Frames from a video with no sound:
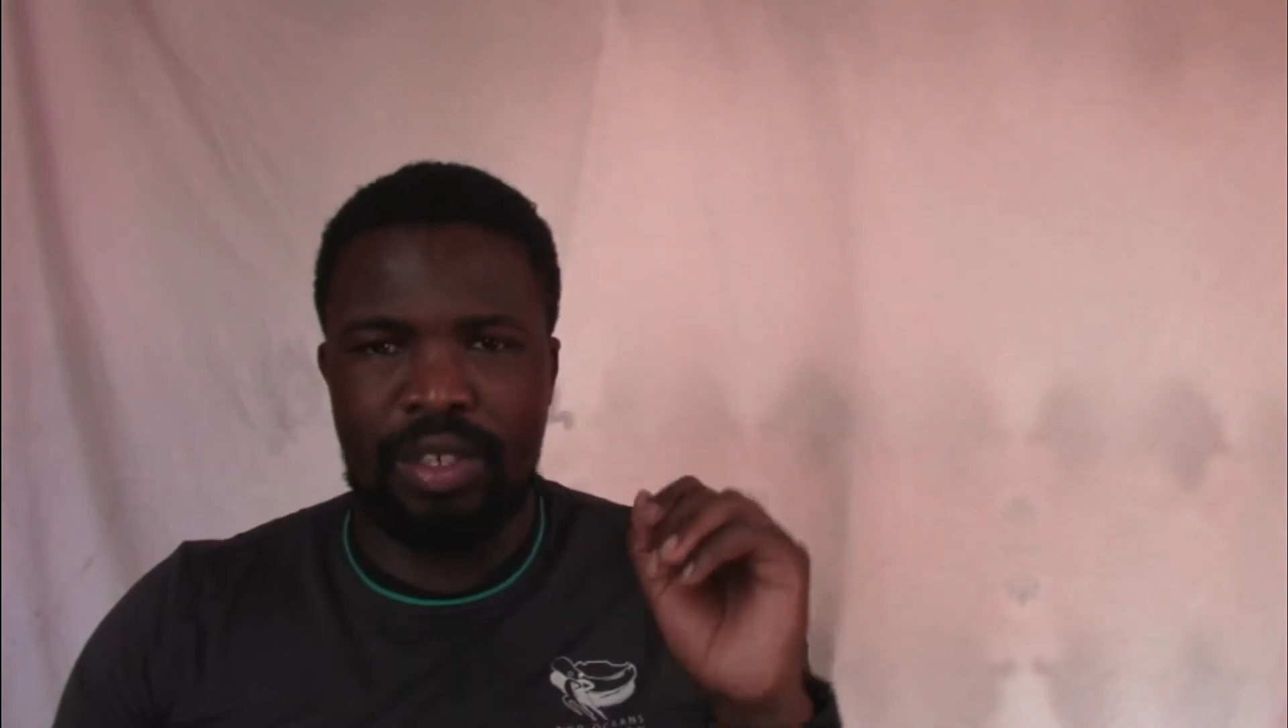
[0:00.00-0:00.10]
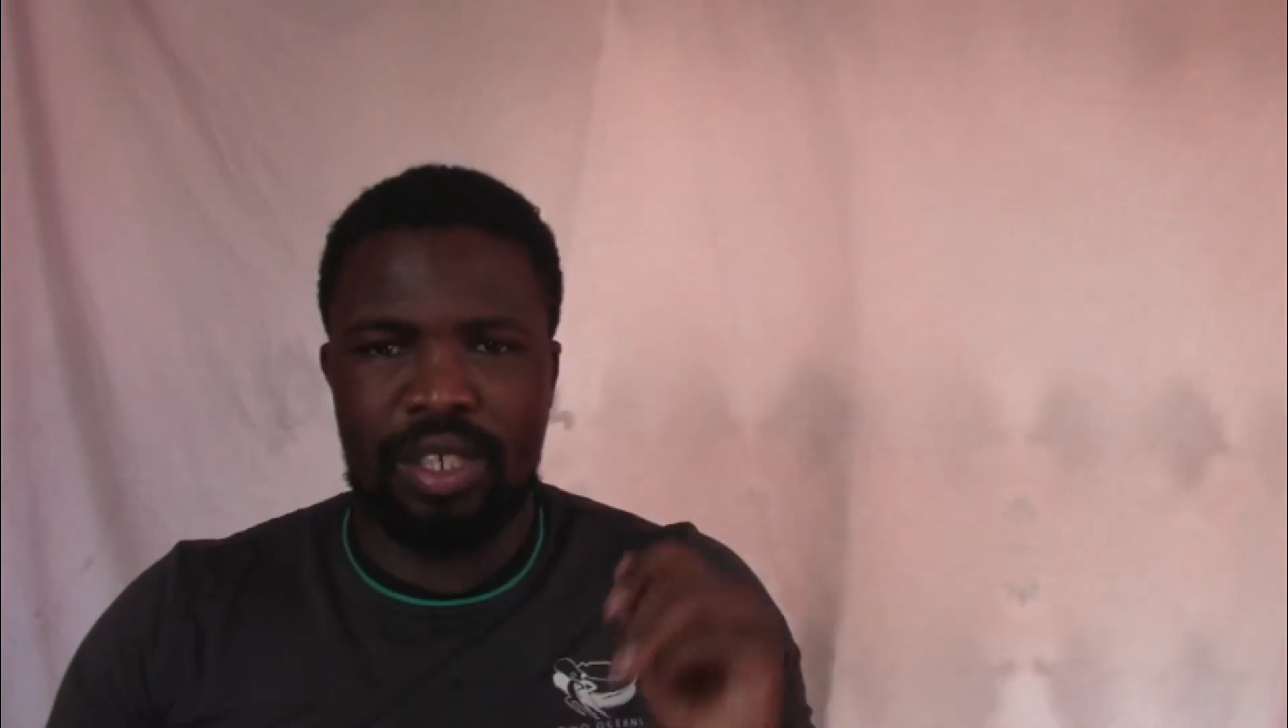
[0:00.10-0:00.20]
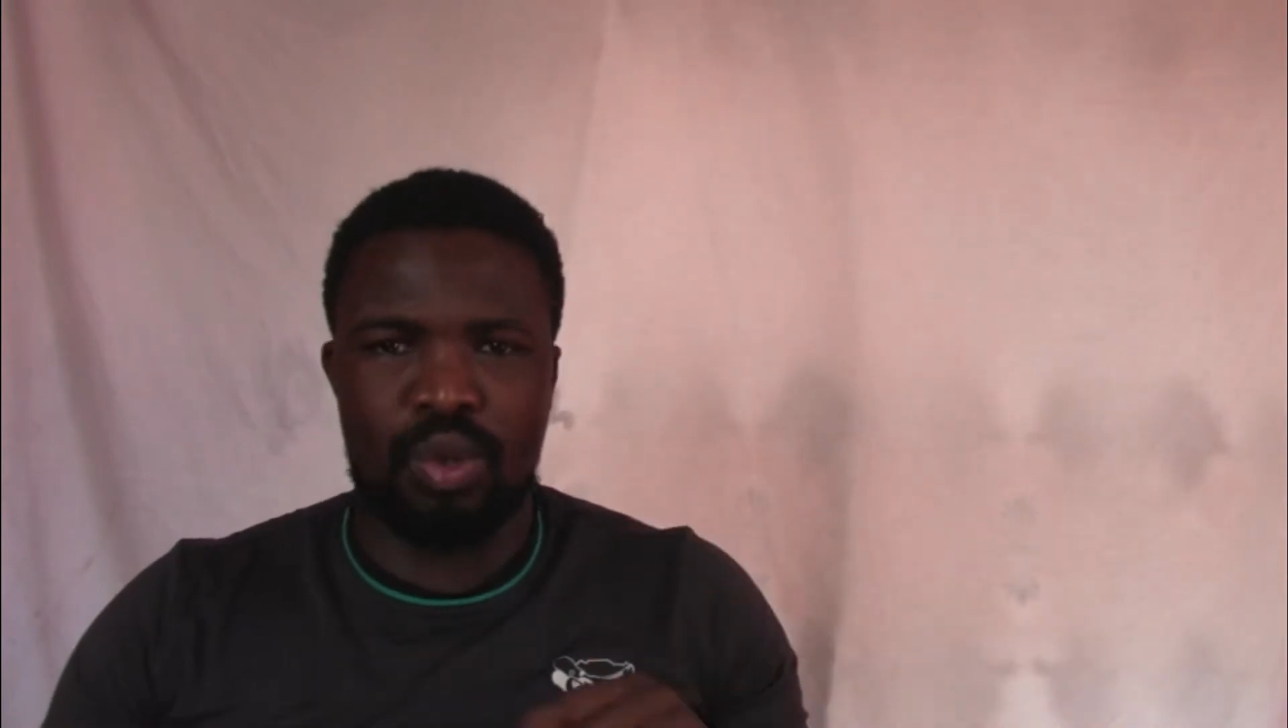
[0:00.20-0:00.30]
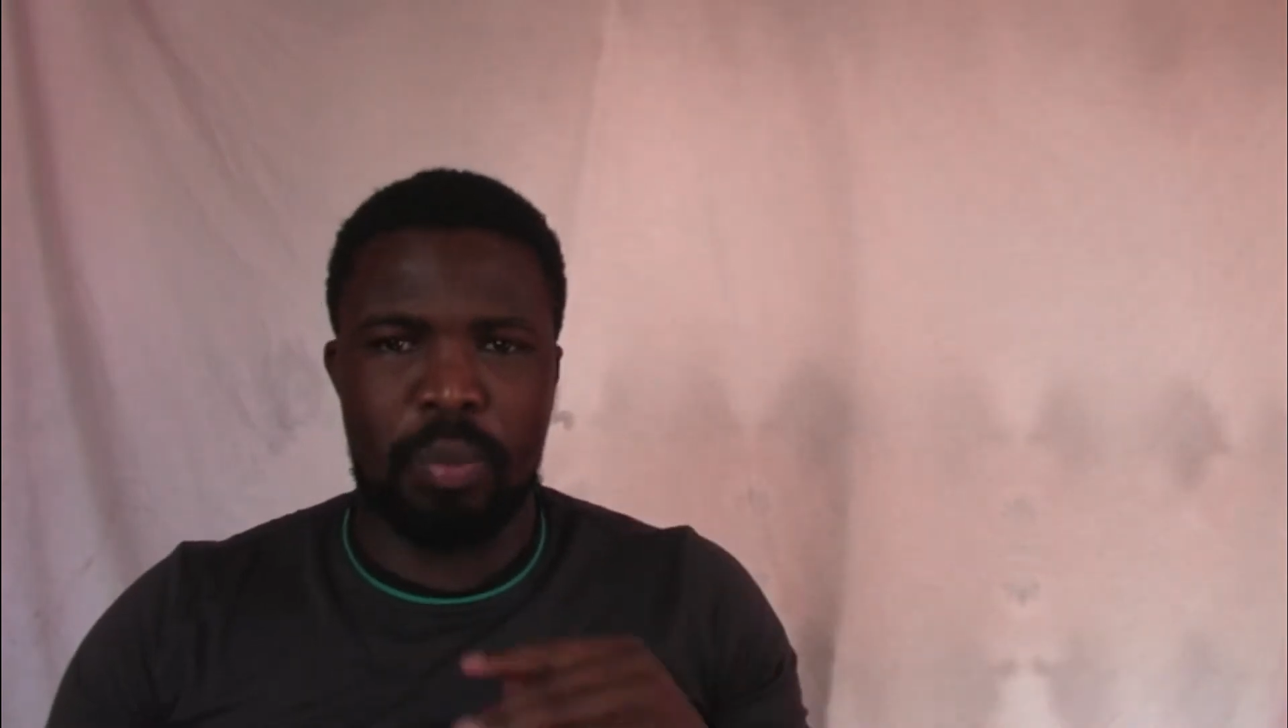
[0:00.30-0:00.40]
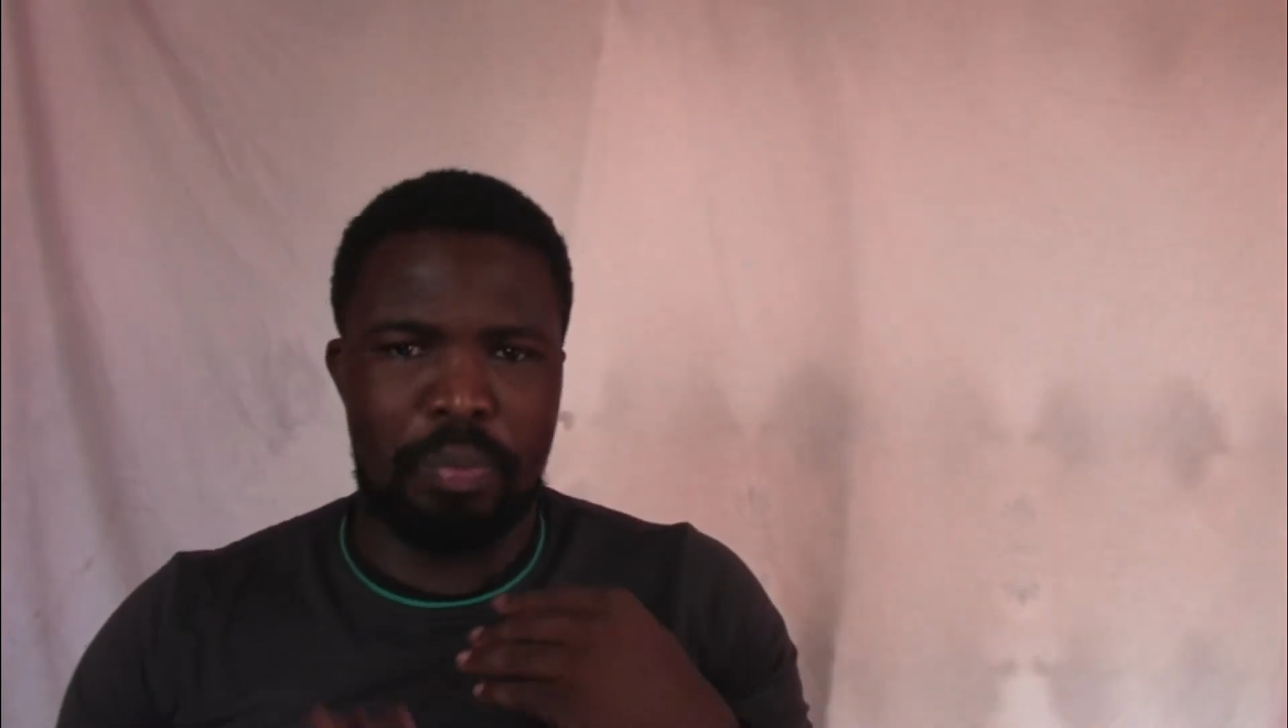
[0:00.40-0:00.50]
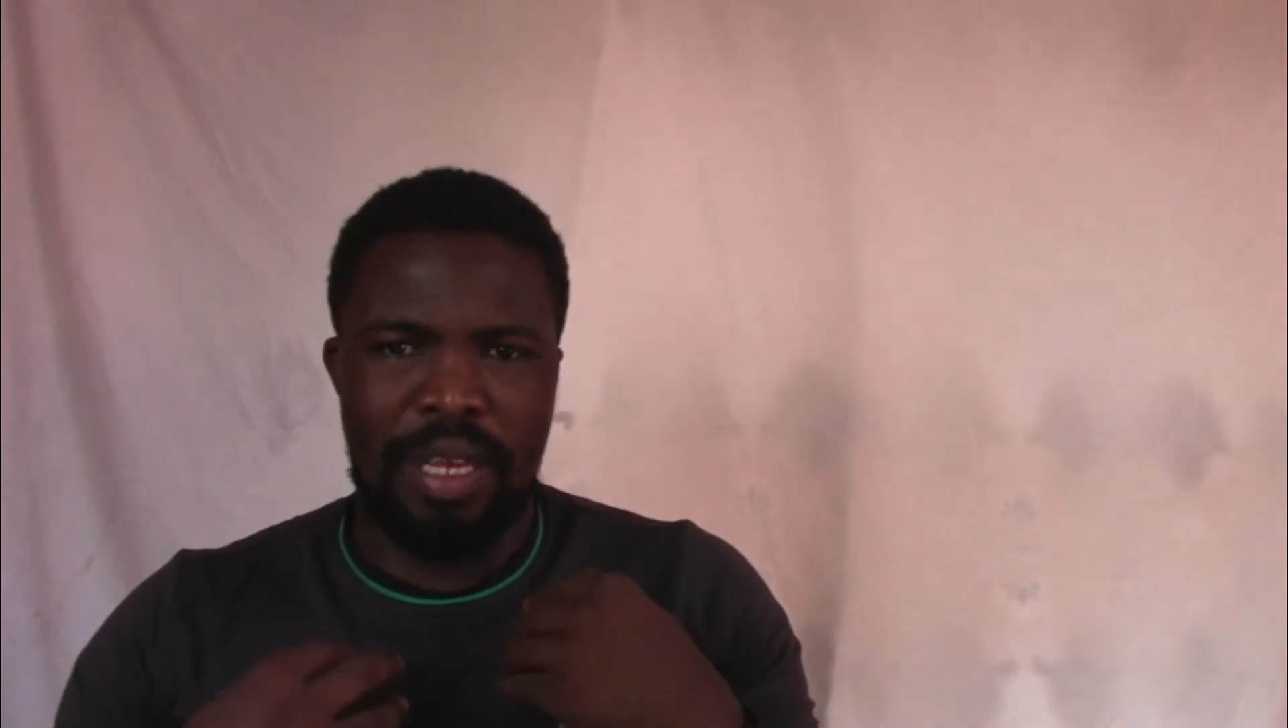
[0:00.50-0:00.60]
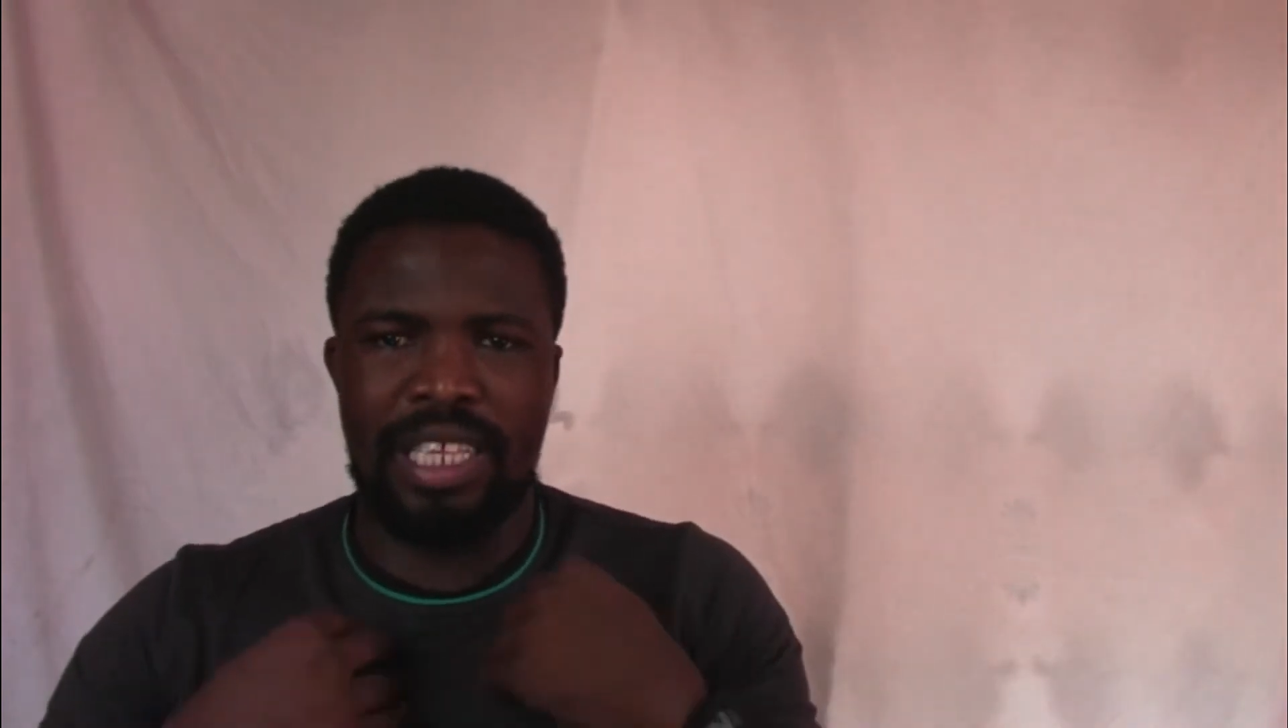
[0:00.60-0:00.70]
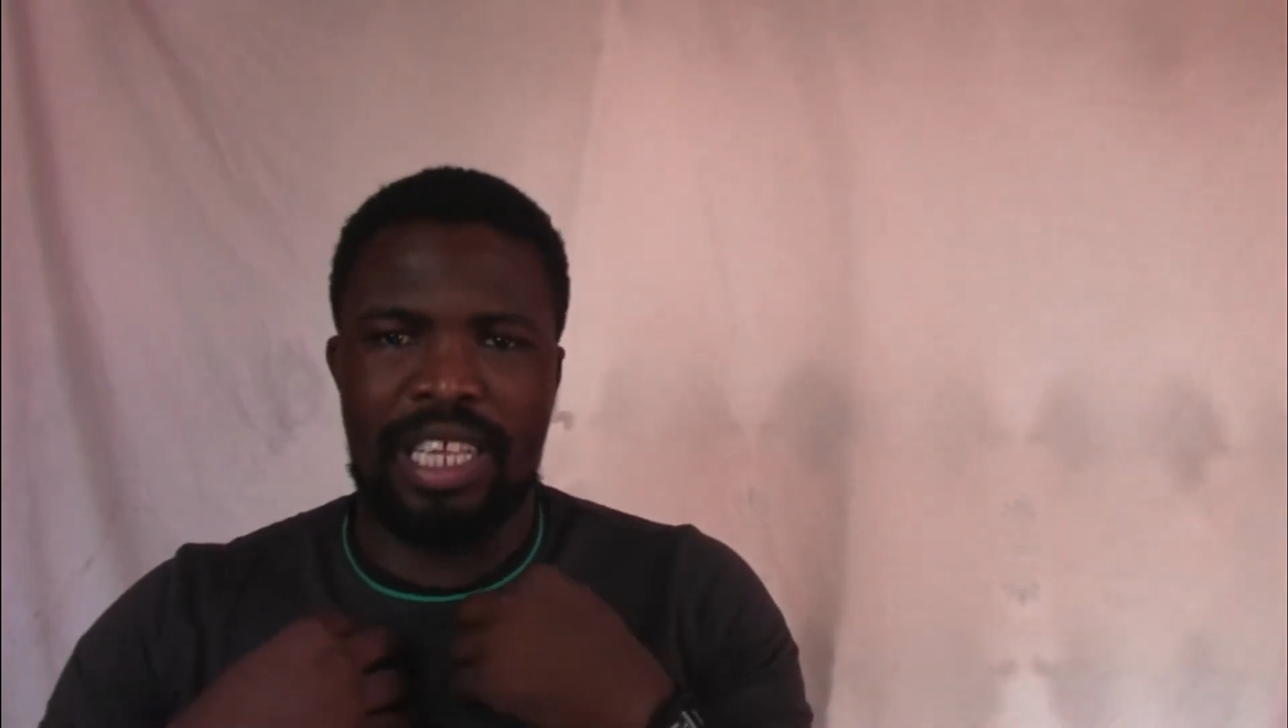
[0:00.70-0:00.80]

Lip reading: So being